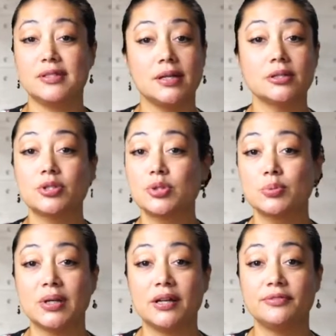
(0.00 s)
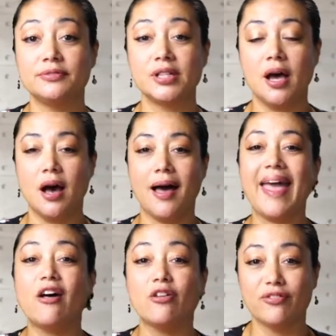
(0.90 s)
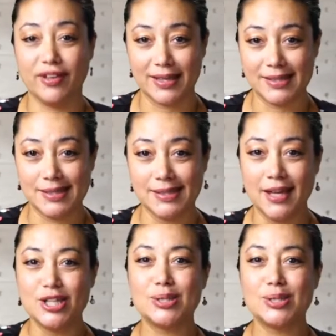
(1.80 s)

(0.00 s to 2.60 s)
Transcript: Taylor Swift, Elvis.